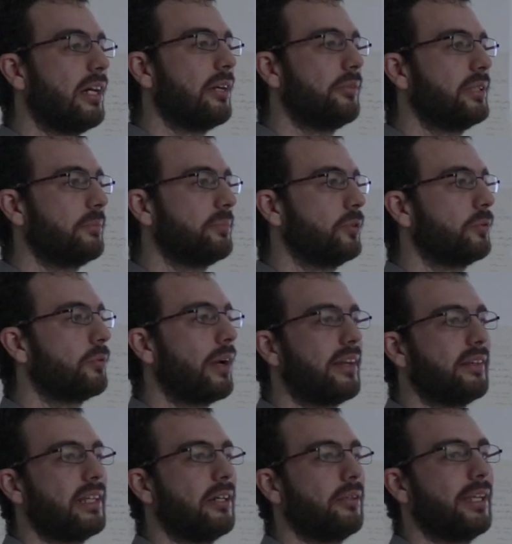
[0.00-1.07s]
allow them to
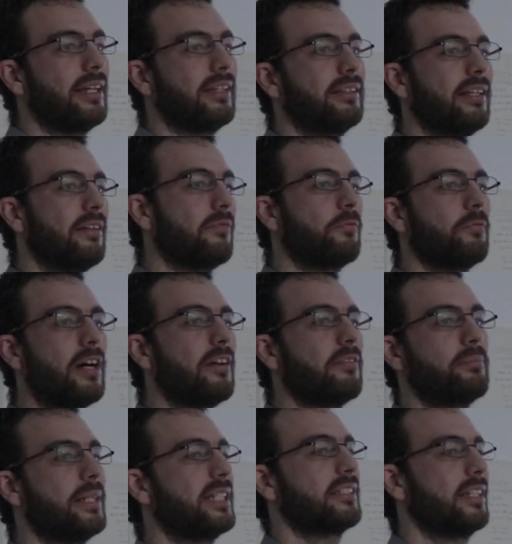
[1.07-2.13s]
write down like the
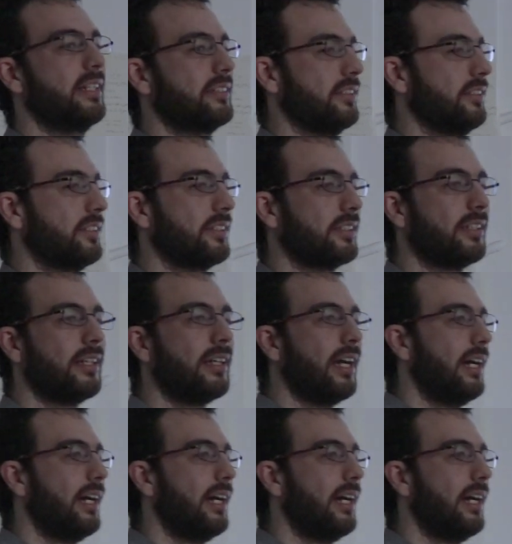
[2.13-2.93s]
5 best guesses.